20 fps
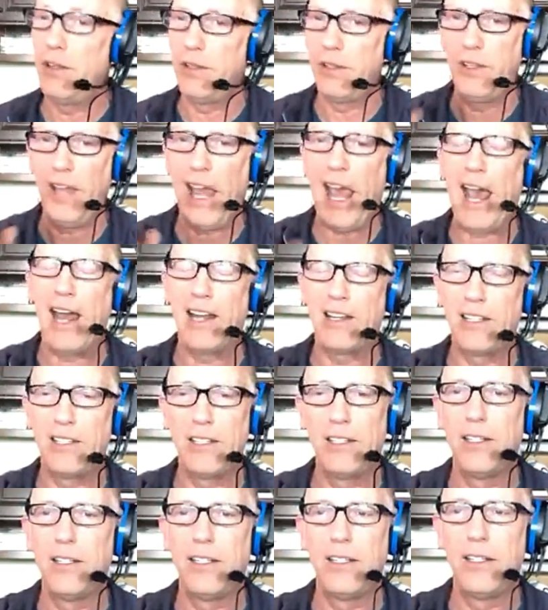That
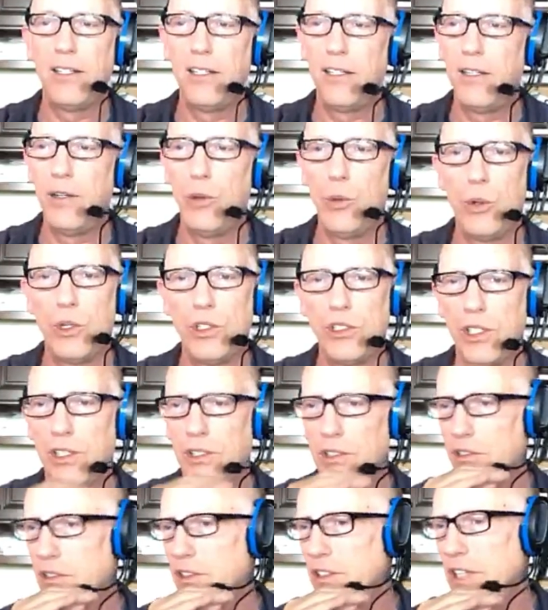was
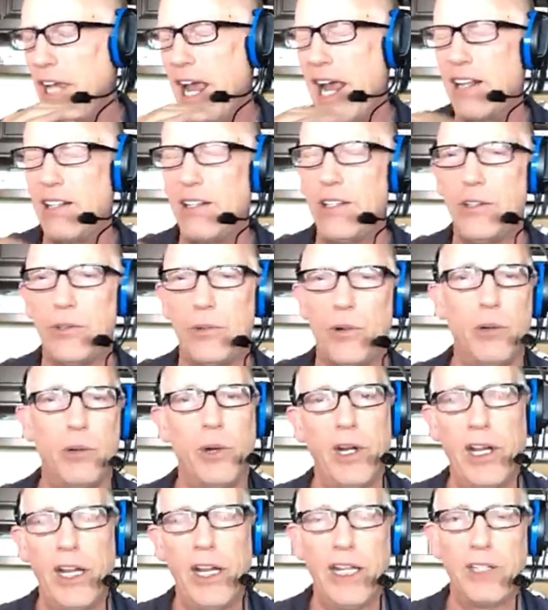exactly the
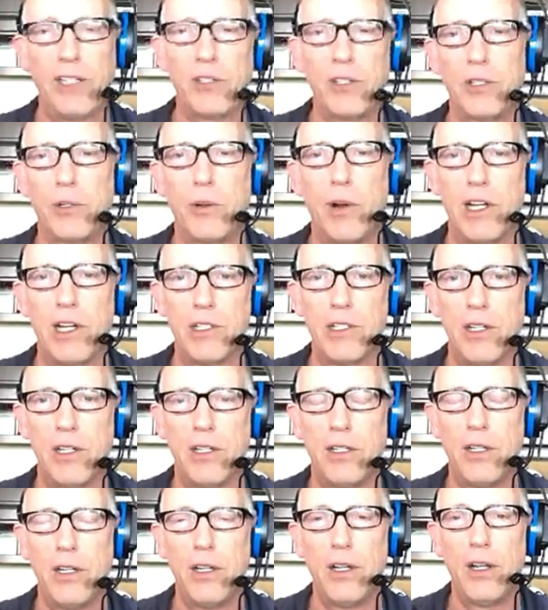right way to answer the question.
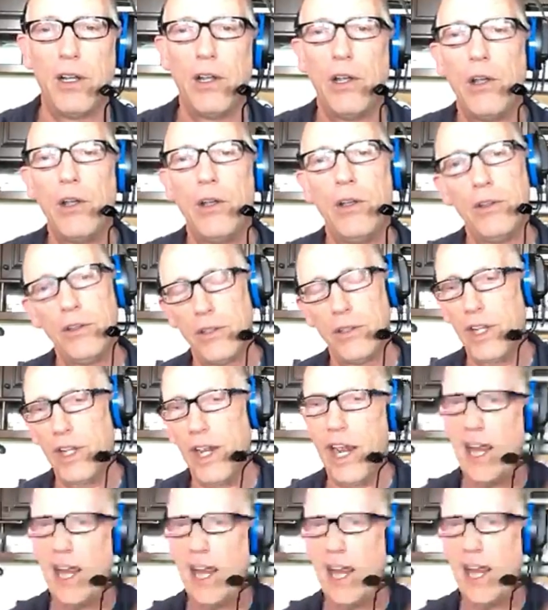The
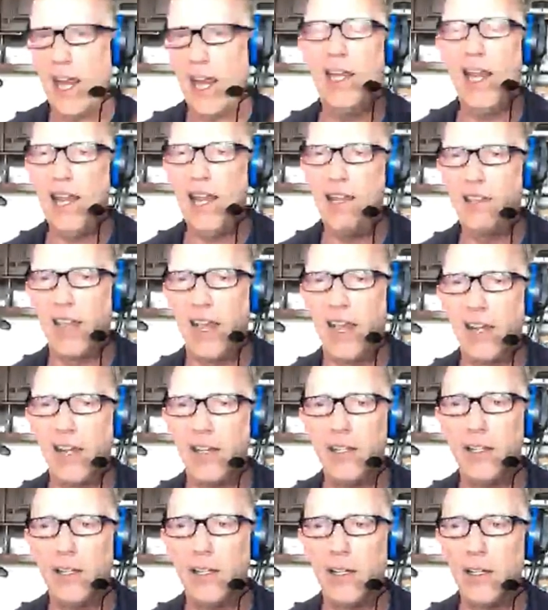KKK
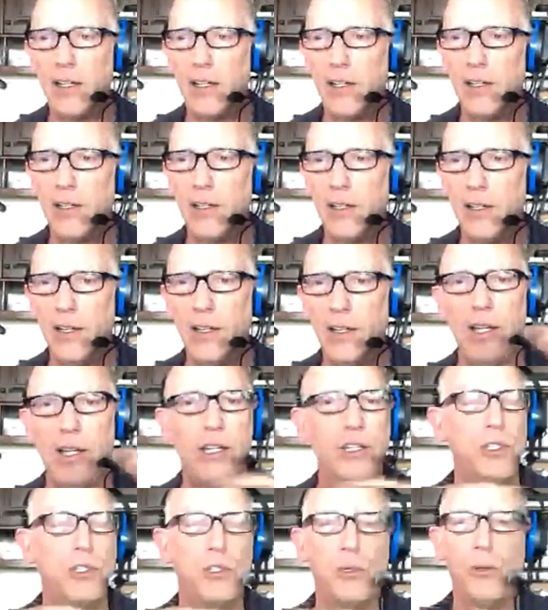thing,
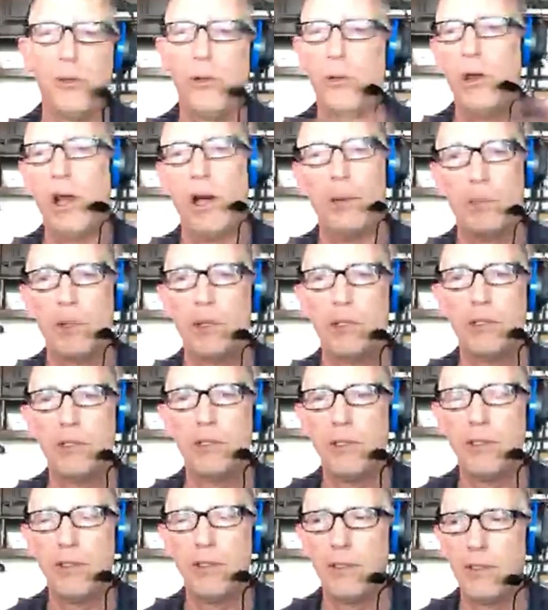he screwed up,
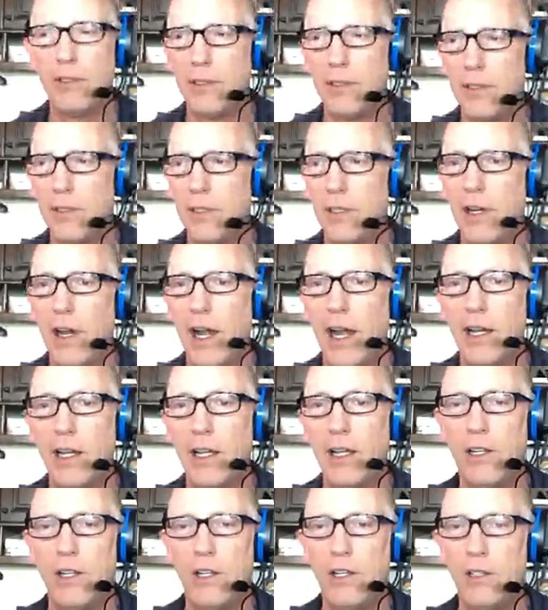right?
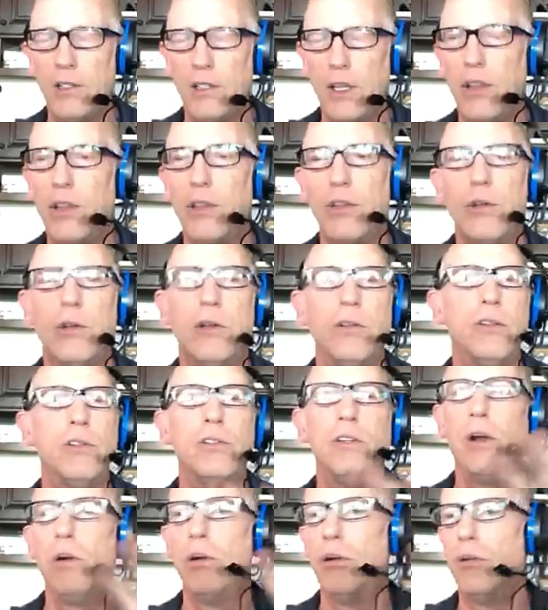So there,
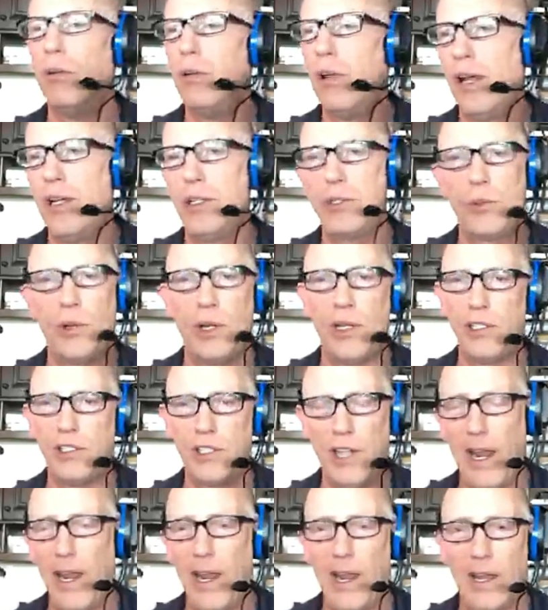there's no nice way to
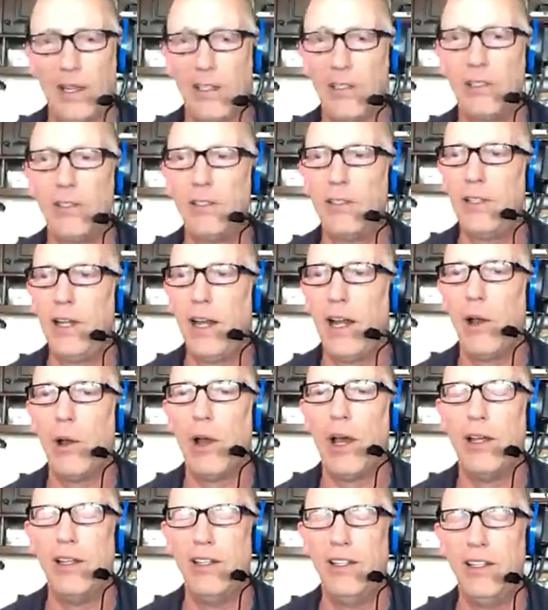say it. You know,
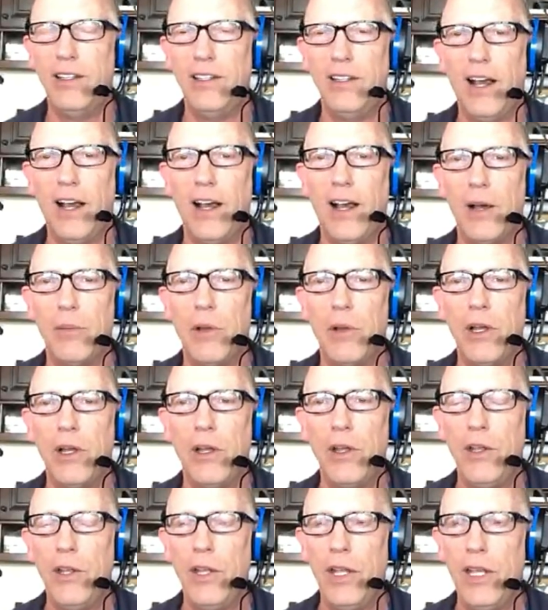uh, uh,
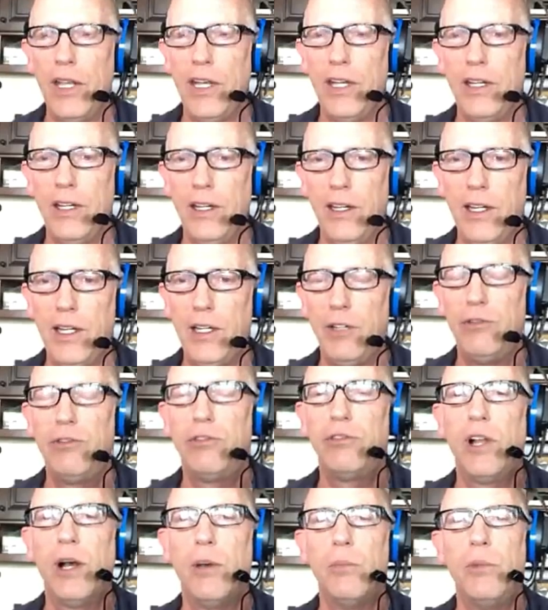he he
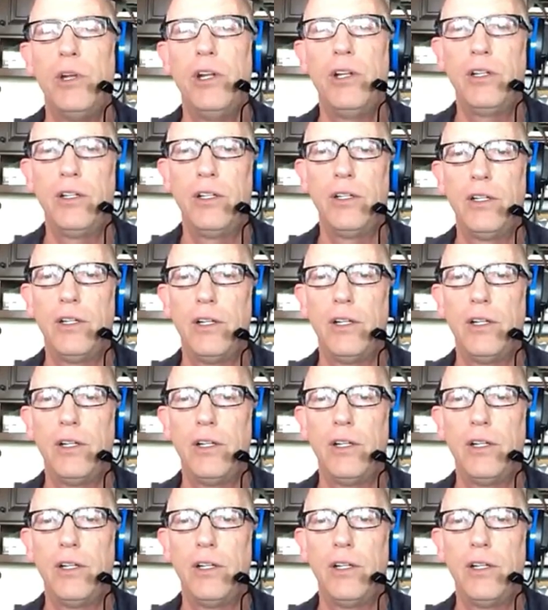flubbed